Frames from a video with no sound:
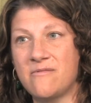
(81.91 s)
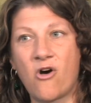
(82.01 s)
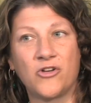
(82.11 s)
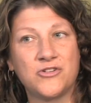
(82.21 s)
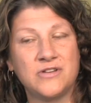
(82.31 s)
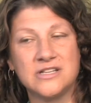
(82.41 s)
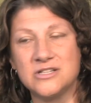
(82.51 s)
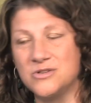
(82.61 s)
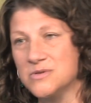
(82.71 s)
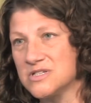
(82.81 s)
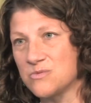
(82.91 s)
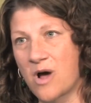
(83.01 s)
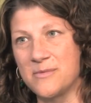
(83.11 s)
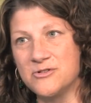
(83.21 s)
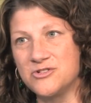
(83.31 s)
All you need to do is
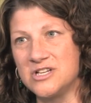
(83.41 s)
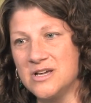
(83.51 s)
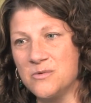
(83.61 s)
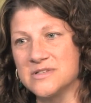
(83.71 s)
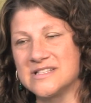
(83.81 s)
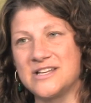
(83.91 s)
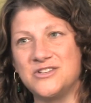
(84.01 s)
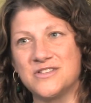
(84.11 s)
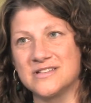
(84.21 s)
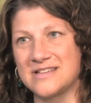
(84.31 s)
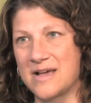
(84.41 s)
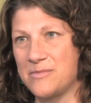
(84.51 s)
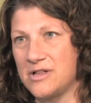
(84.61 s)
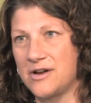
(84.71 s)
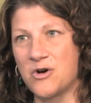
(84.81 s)
swab your cheek. We'll send you the
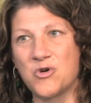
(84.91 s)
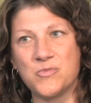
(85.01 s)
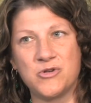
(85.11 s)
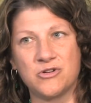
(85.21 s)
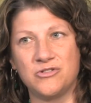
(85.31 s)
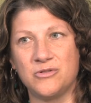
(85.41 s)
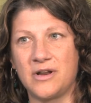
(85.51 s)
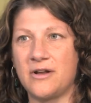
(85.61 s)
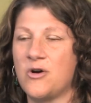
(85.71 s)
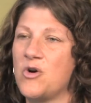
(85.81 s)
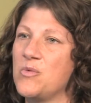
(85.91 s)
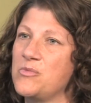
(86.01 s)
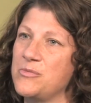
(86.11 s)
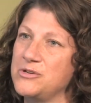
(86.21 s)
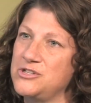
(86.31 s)
sample at home. You can do it at home.
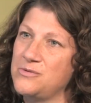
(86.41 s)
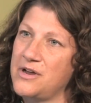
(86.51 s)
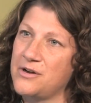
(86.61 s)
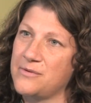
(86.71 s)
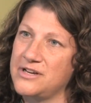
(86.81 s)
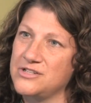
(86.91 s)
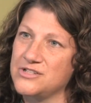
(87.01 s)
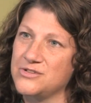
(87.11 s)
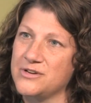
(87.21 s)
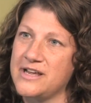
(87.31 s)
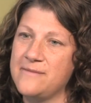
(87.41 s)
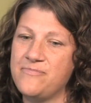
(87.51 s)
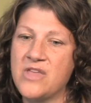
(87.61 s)
We'll put you on our registry.